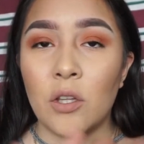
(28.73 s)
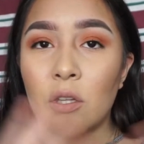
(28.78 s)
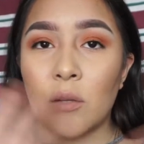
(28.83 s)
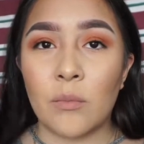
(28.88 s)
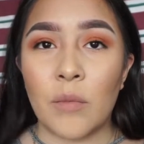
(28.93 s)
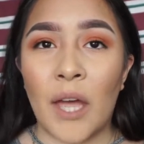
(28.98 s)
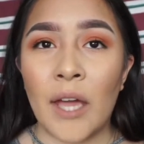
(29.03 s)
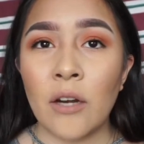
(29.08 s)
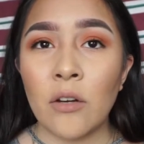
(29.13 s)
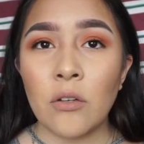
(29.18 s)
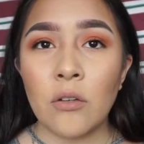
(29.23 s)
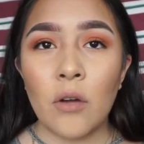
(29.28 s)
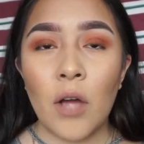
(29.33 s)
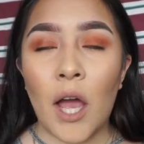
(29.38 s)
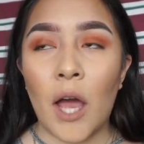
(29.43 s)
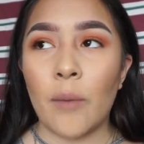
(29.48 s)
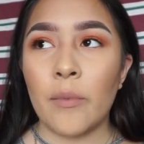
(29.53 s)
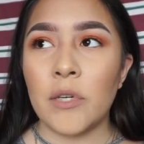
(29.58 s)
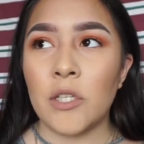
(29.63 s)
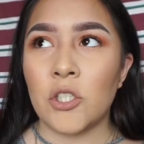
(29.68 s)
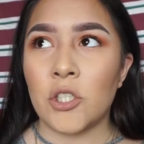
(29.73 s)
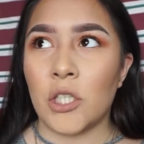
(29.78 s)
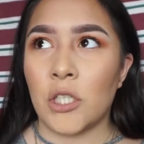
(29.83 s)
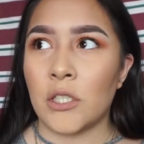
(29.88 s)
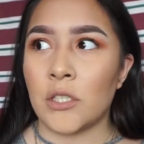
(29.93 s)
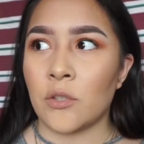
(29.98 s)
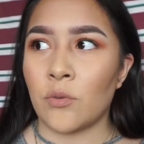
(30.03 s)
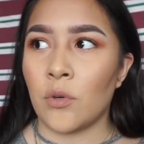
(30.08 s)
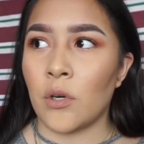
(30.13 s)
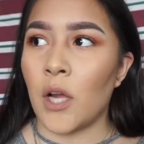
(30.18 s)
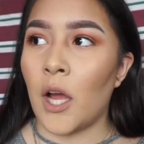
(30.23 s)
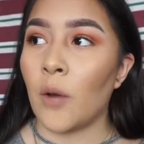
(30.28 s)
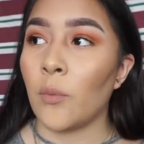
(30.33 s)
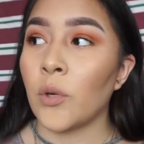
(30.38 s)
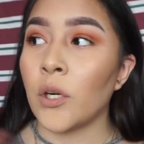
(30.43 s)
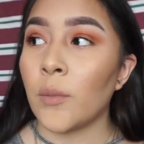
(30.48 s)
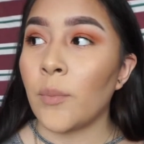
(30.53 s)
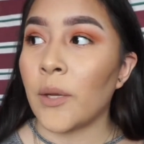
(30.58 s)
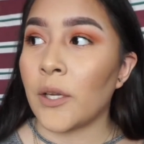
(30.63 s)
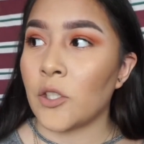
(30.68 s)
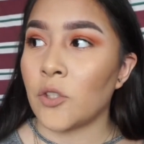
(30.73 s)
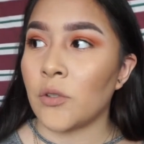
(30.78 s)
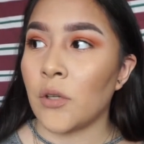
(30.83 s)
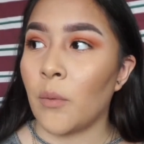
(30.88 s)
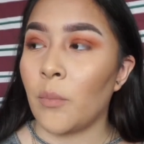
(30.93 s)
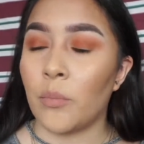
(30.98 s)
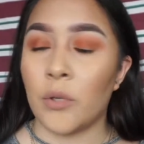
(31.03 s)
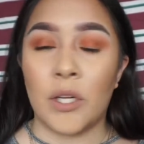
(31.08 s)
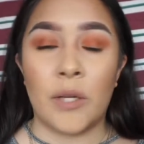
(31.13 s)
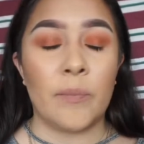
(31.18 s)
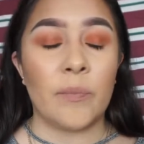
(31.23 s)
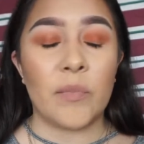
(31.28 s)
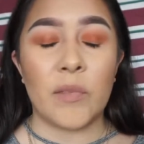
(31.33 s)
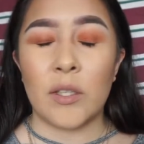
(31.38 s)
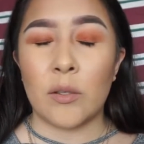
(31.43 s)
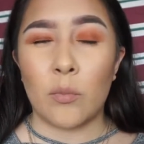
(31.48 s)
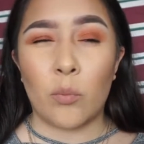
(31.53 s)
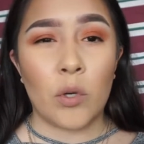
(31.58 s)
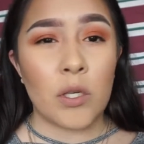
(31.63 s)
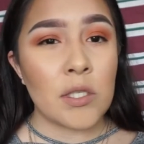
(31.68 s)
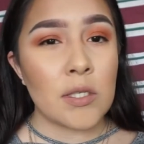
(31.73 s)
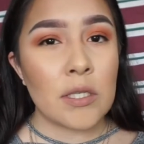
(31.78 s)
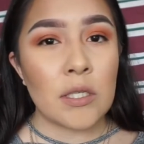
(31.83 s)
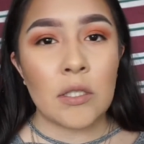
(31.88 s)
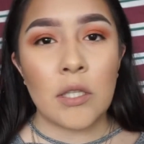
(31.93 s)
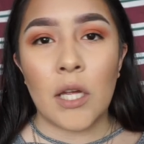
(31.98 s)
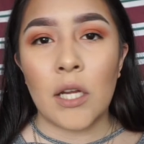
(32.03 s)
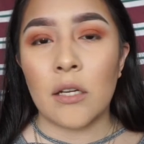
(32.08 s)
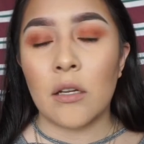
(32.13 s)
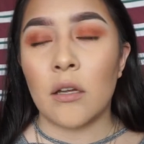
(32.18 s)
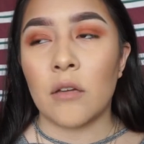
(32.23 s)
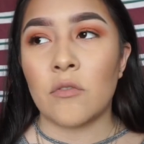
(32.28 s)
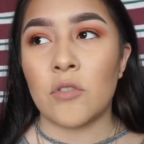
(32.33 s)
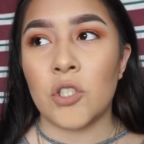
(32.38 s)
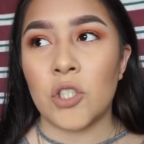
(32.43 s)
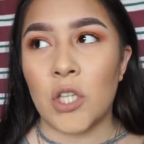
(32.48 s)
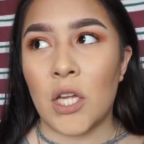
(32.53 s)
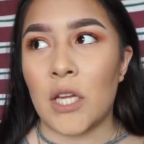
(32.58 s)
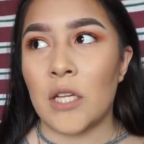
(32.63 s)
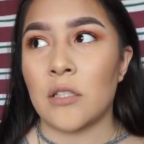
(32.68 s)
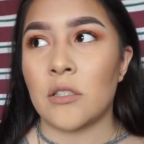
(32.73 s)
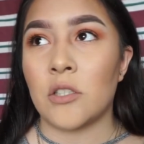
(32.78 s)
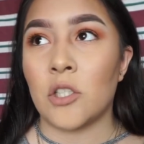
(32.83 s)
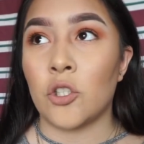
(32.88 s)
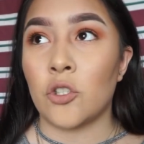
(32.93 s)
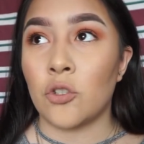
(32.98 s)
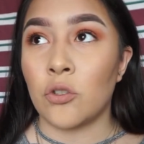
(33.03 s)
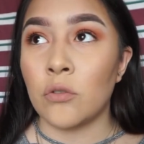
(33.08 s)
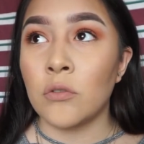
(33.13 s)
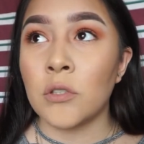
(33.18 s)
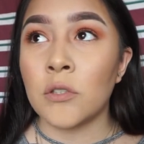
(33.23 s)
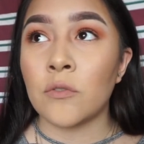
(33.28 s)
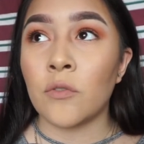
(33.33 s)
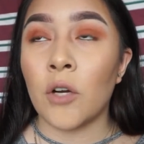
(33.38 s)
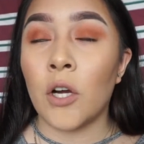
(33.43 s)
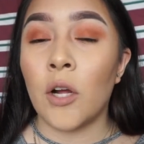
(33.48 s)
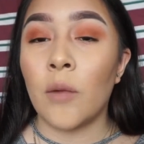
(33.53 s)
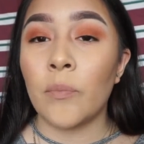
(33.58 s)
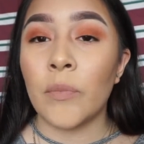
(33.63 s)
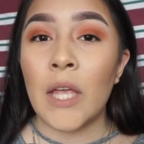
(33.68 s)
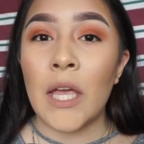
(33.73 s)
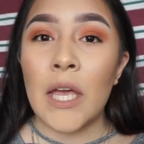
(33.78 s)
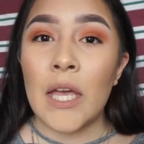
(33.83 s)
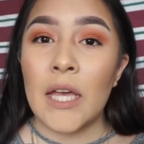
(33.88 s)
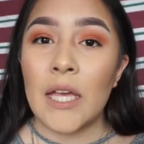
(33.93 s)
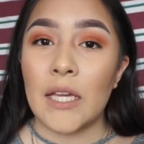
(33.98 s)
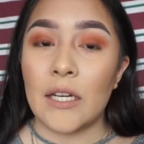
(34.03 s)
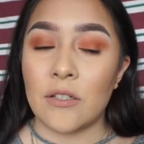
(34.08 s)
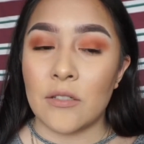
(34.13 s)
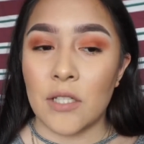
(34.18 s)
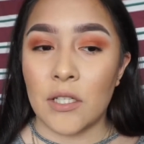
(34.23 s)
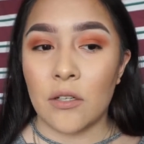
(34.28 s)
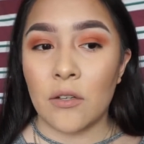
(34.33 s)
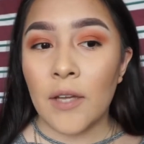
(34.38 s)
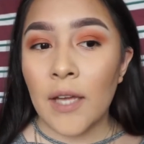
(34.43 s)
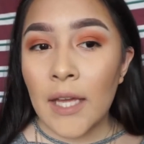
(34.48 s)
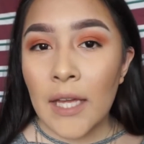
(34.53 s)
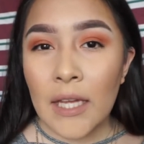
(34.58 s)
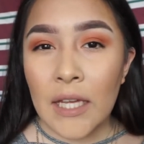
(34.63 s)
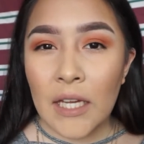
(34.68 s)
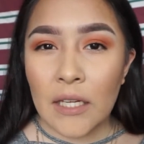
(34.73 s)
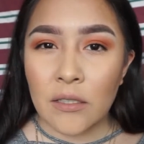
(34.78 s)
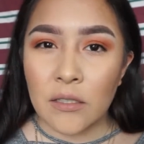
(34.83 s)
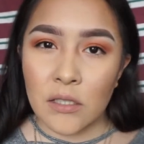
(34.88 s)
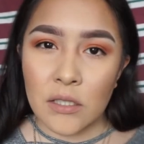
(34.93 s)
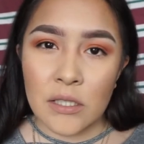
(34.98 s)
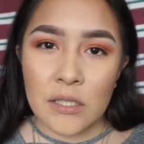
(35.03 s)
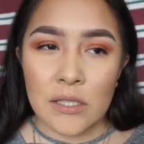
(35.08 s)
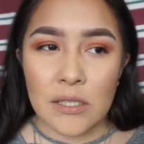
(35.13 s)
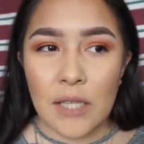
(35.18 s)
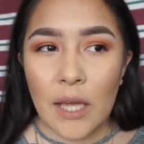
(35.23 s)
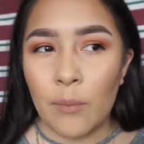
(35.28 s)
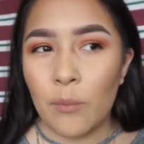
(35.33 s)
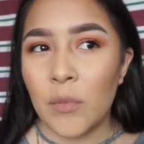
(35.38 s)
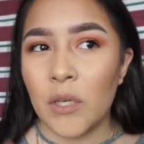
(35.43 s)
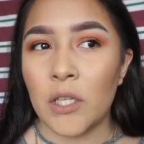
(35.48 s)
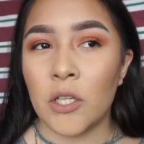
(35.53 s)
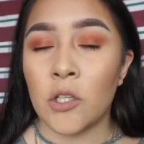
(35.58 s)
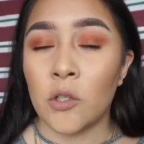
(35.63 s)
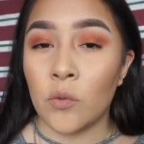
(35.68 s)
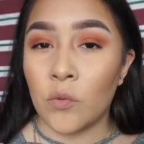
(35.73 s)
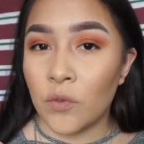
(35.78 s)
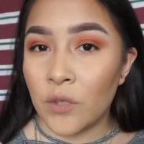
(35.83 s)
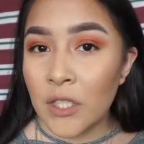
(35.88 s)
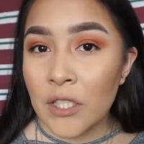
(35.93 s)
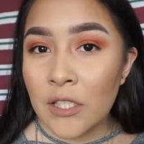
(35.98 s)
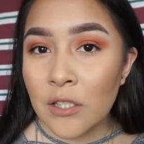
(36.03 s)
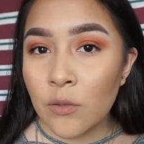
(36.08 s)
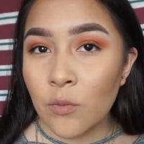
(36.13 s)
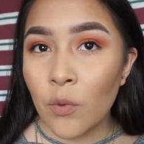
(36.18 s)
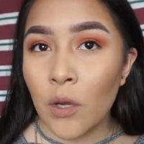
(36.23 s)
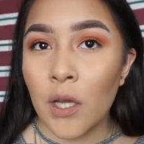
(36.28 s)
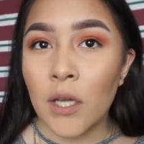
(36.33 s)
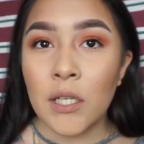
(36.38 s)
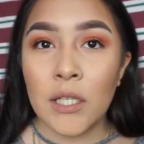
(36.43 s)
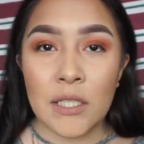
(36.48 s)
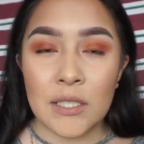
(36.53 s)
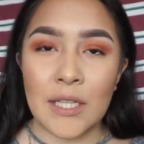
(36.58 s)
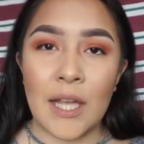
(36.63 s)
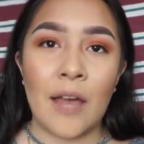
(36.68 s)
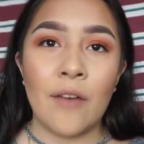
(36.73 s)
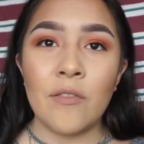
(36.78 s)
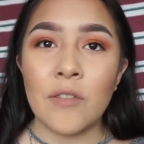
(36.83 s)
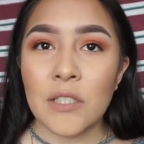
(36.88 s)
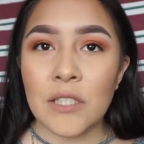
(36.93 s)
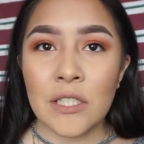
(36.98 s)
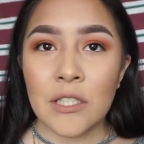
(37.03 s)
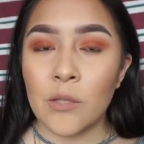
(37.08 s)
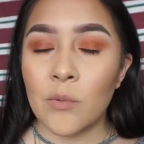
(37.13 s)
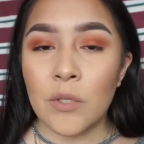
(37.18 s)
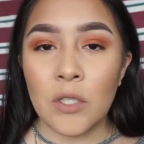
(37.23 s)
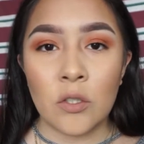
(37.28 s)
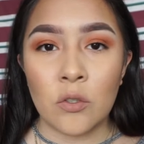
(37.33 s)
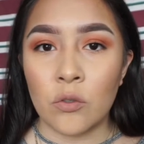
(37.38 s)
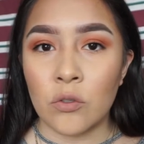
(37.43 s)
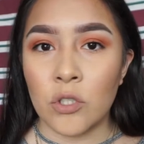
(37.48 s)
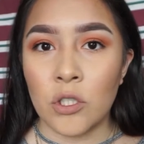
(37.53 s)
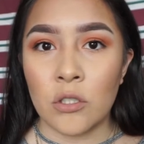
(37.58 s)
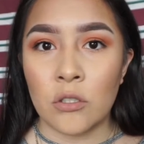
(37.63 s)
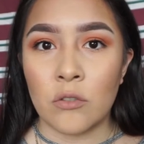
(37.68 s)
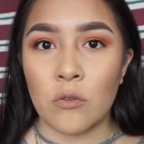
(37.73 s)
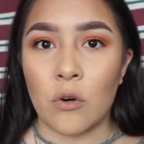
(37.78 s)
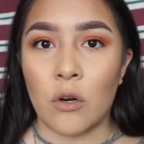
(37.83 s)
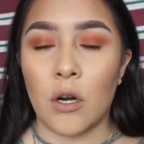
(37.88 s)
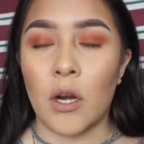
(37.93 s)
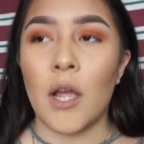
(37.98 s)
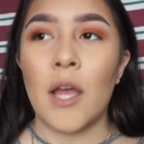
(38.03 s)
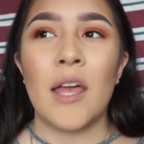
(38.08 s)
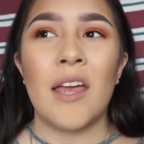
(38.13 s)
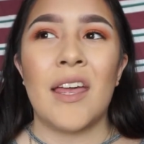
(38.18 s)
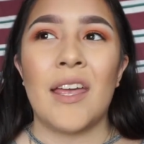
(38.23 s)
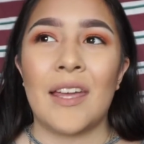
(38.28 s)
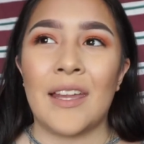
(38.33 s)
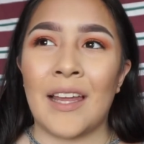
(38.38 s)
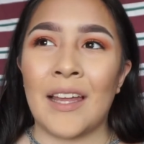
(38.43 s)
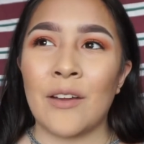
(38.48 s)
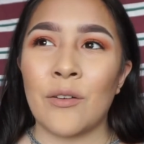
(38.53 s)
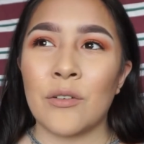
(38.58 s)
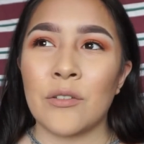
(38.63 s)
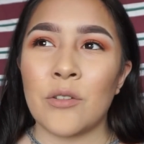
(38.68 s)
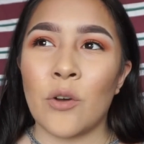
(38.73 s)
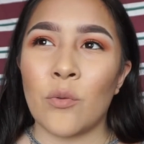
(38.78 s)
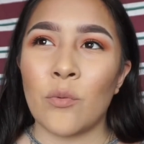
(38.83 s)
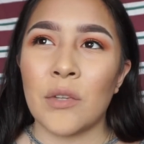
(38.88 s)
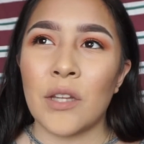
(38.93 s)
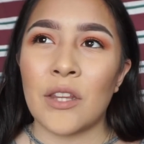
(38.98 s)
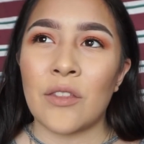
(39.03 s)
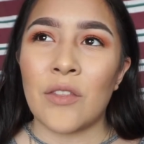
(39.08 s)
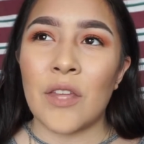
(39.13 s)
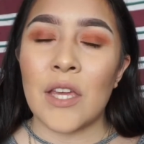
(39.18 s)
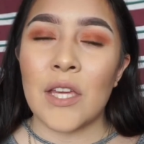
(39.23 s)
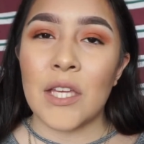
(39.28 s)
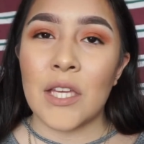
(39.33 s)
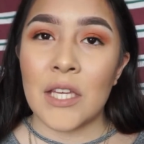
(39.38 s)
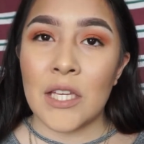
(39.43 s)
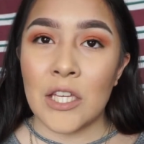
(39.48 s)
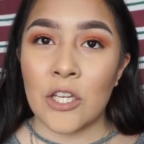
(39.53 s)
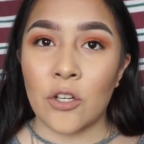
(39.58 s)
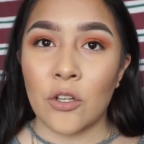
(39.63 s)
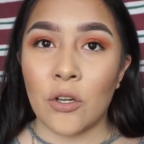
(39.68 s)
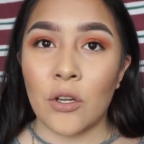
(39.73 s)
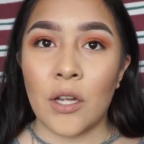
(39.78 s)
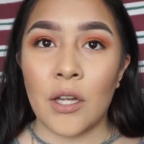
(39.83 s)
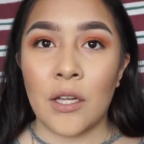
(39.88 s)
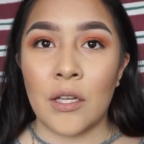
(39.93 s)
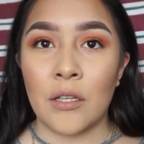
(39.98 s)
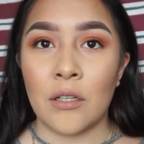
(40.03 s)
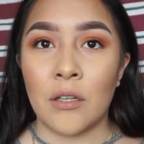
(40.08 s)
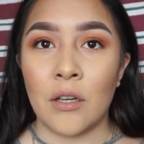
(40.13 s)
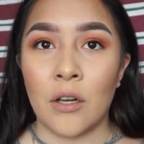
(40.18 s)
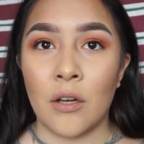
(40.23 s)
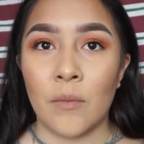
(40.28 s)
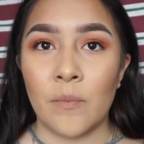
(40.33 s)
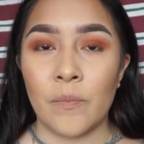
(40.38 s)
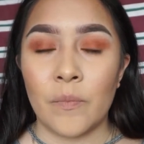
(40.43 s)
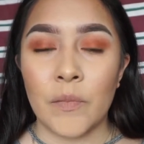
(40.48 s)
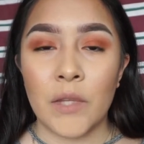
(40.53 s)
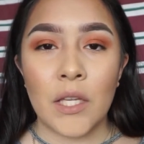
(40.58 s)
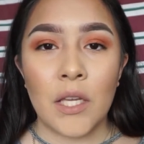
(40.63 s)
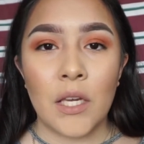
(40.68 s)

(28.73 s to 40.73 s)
I don't know how many shades there were. I'll put a picture up, but it wasn't a lot of shades to choose from. And I was like, okay, I'm gonna go with this one because I haven't seen them in a Gucci store, and I don't really think here in